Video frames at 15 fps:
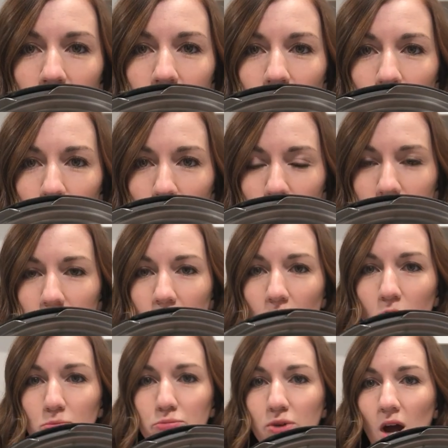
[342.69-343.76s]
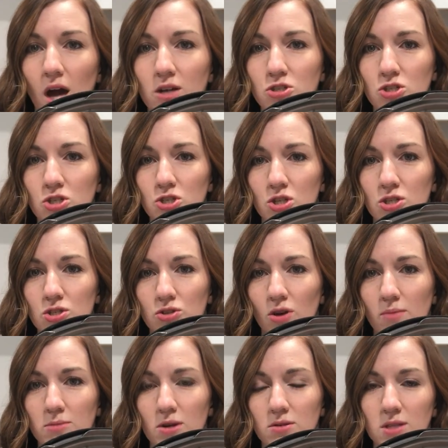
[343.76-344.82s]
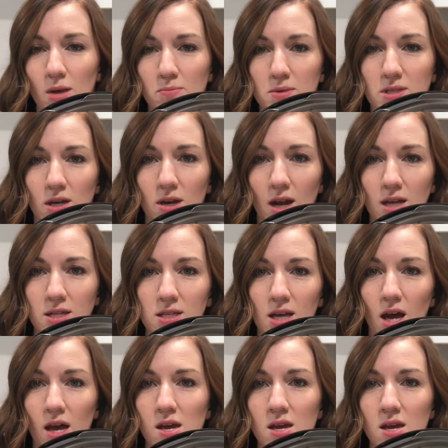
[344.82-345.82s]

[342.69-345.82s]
so using a brush to just scrub those up is a good idea.